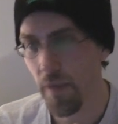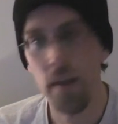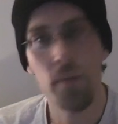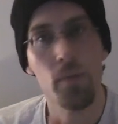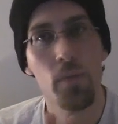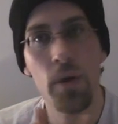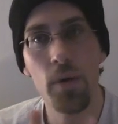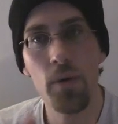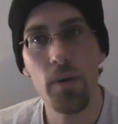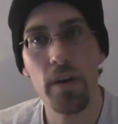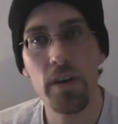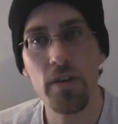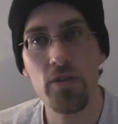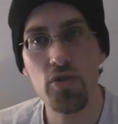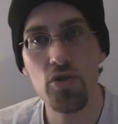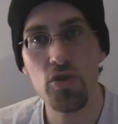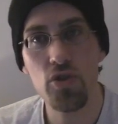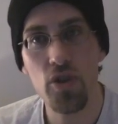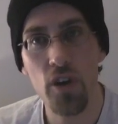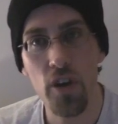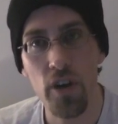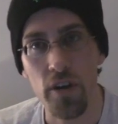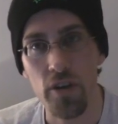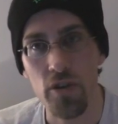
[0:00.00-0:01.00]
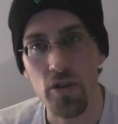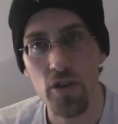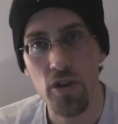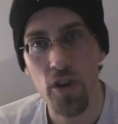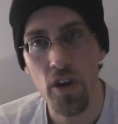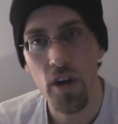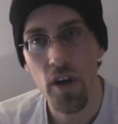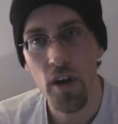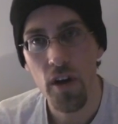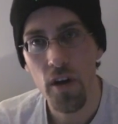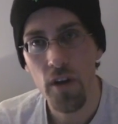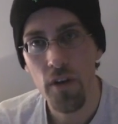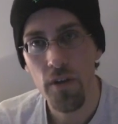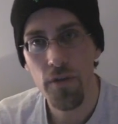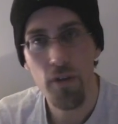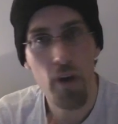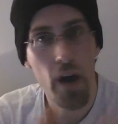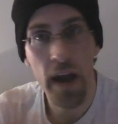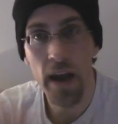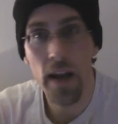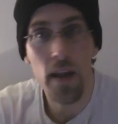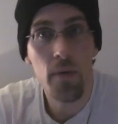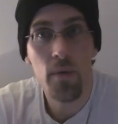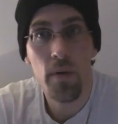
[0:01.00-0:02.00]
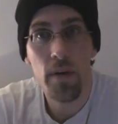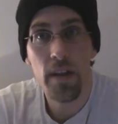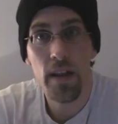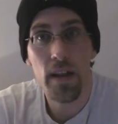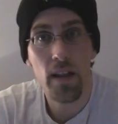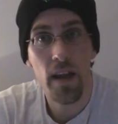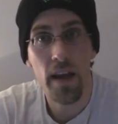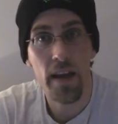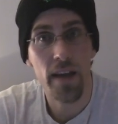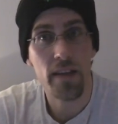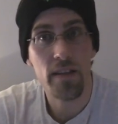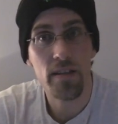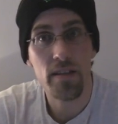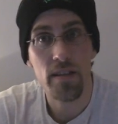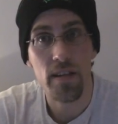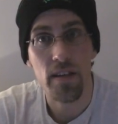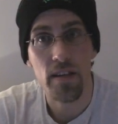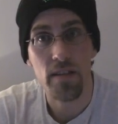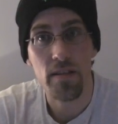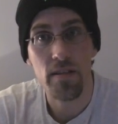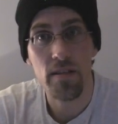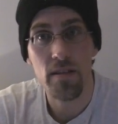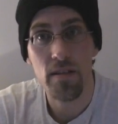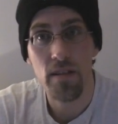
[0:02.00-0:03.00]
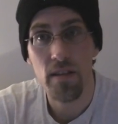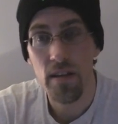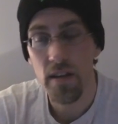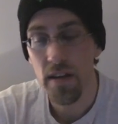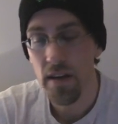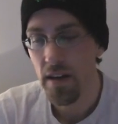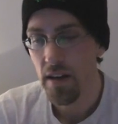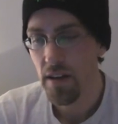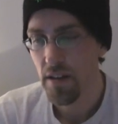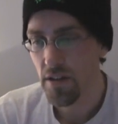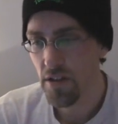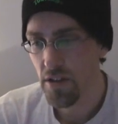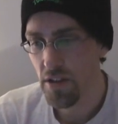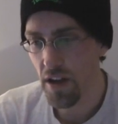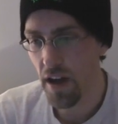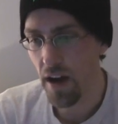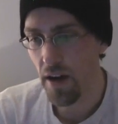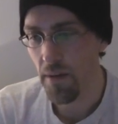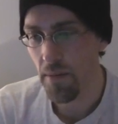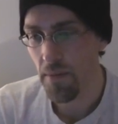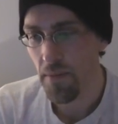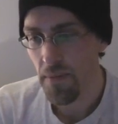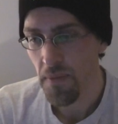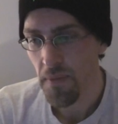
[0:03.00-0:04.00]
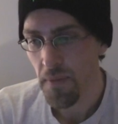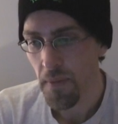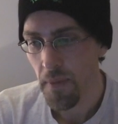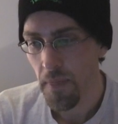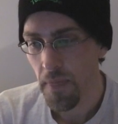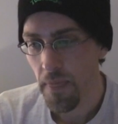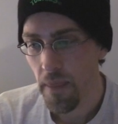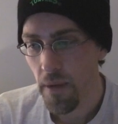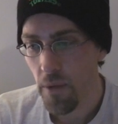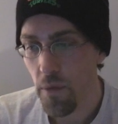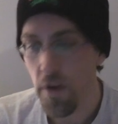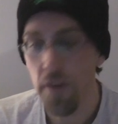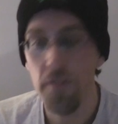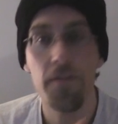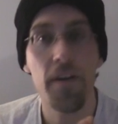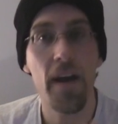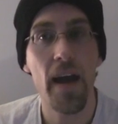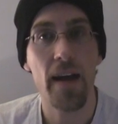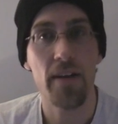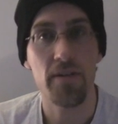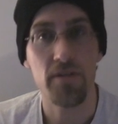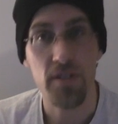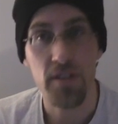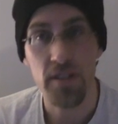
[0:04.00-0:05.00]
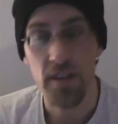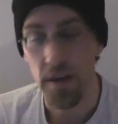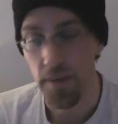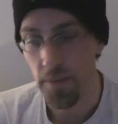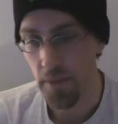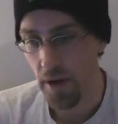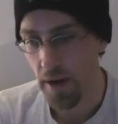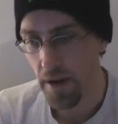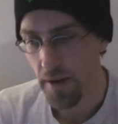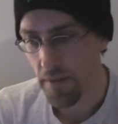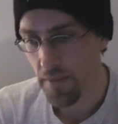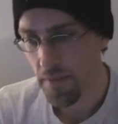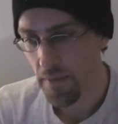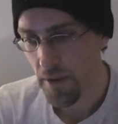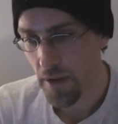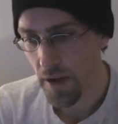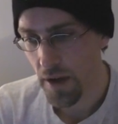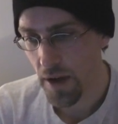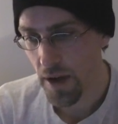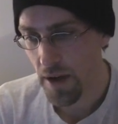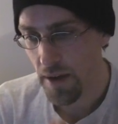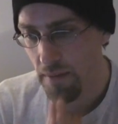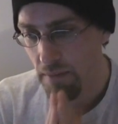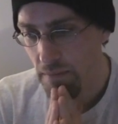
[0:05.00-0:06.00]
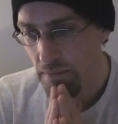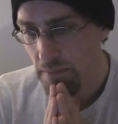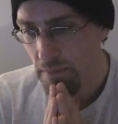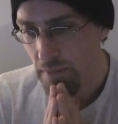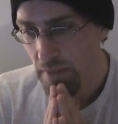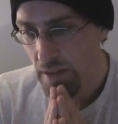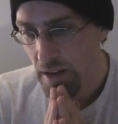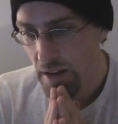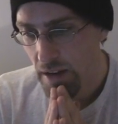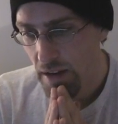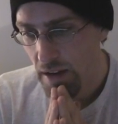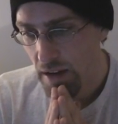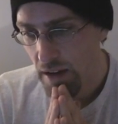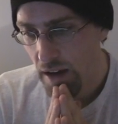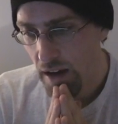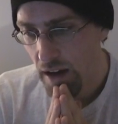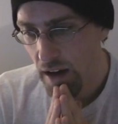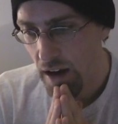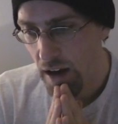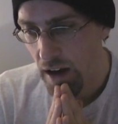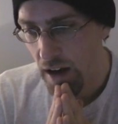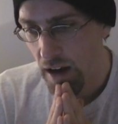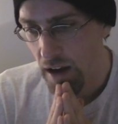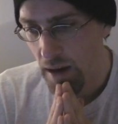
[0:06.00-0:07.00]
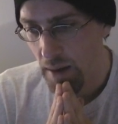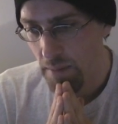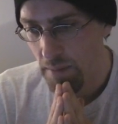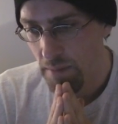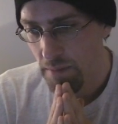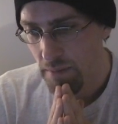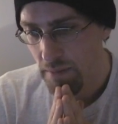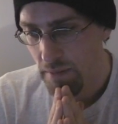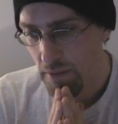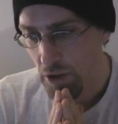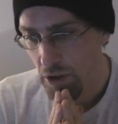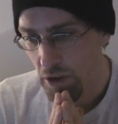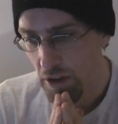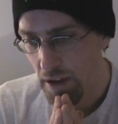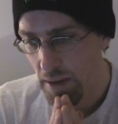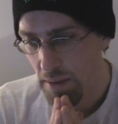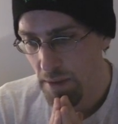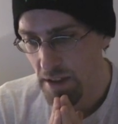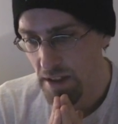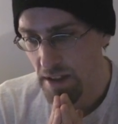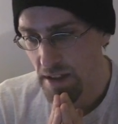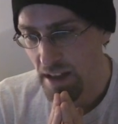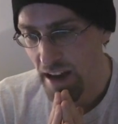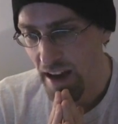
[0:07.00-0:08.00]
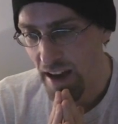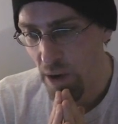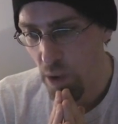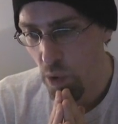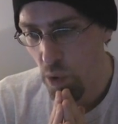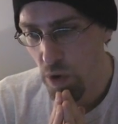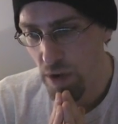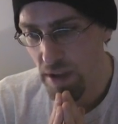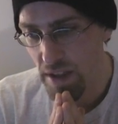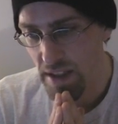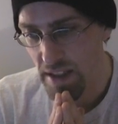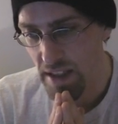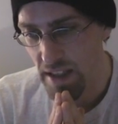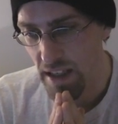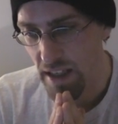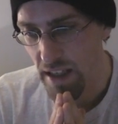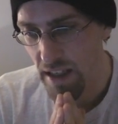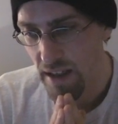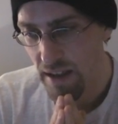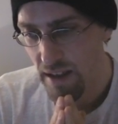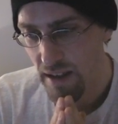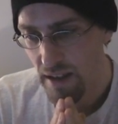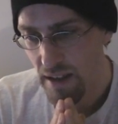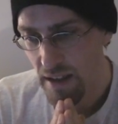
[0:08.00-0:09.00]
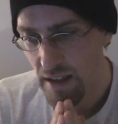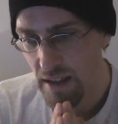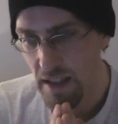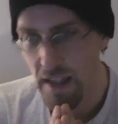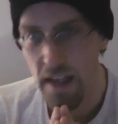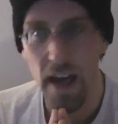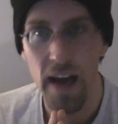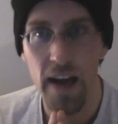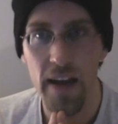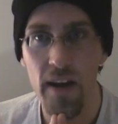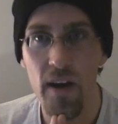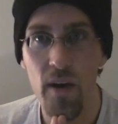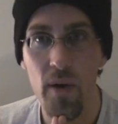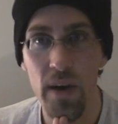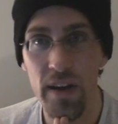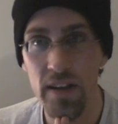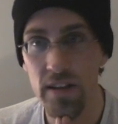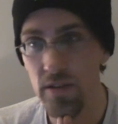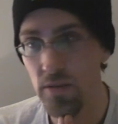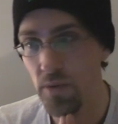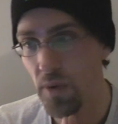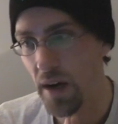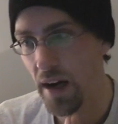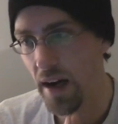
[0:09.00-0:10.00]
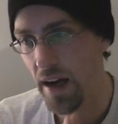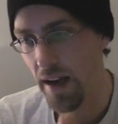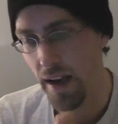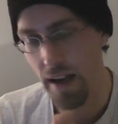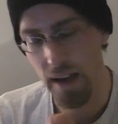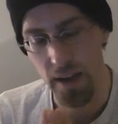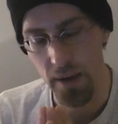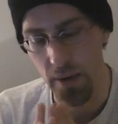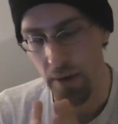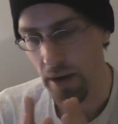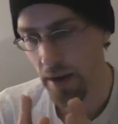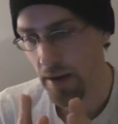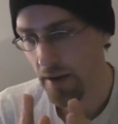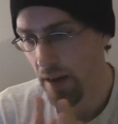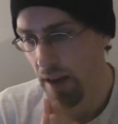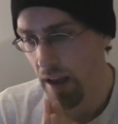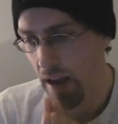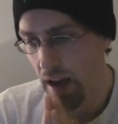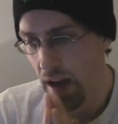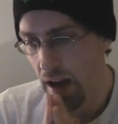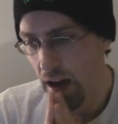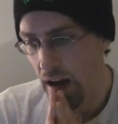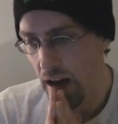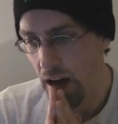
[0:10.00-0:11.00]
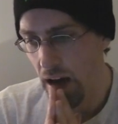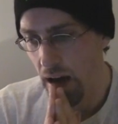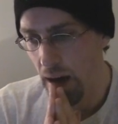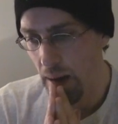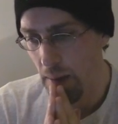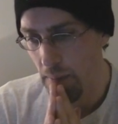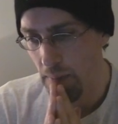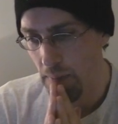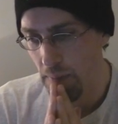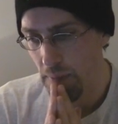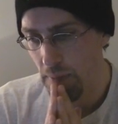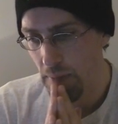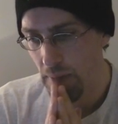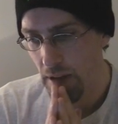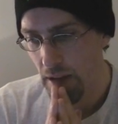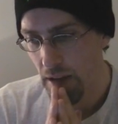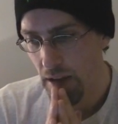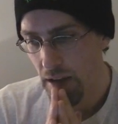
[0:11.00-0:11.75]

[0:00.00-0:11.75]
and we were in search for anyone that likes this. So we found someone, all right? Um, her name is Dioisy, D-I-O-S-Y. Anyway, um,